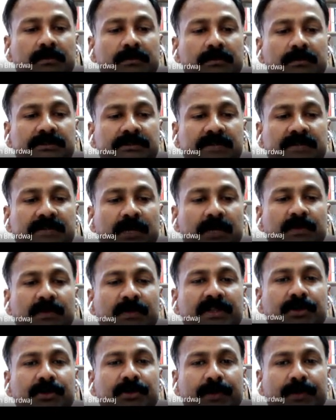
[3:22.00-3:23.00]
start with
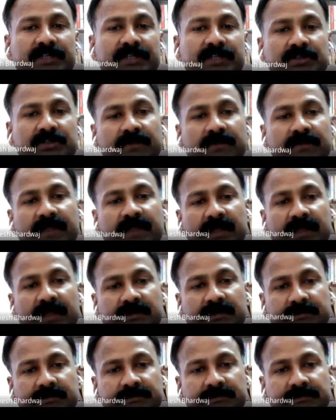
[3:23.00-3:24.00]
introduction of light.
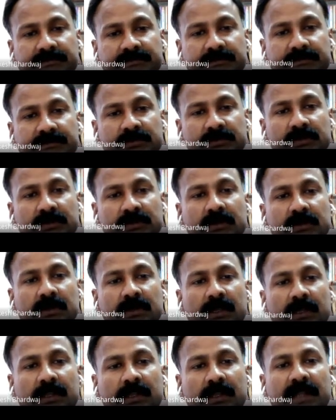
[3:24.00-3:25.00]

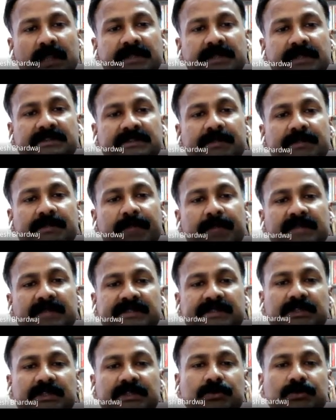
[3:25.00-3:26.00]
Light is the
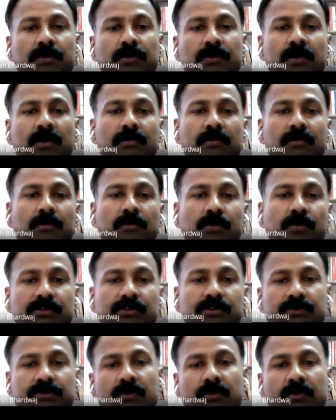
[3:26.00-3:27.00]
basic to almost
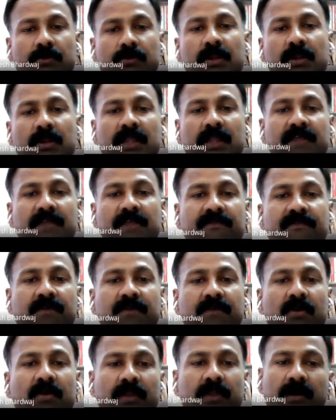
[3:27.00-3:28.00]
all life
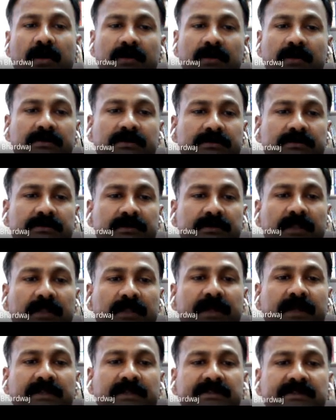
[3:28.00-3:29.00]
on Earth. Light
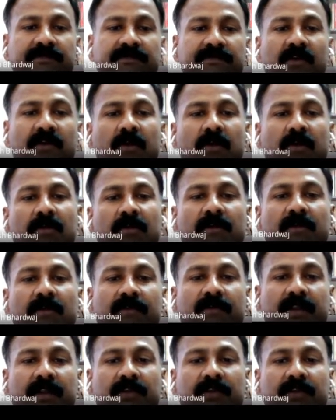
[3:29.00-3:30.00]
is a form of
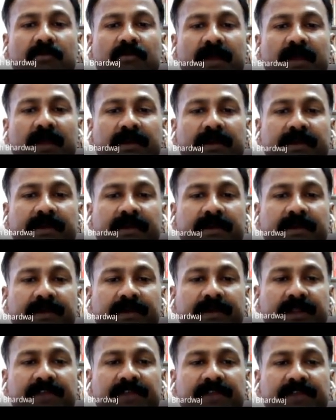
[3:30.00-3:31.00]
electromagnetic
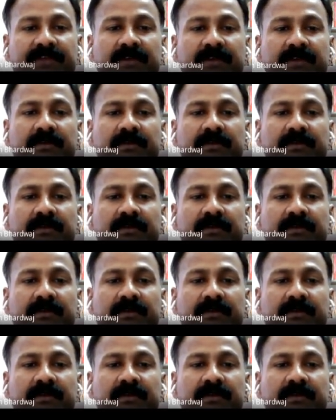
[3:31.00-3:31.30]
radiation.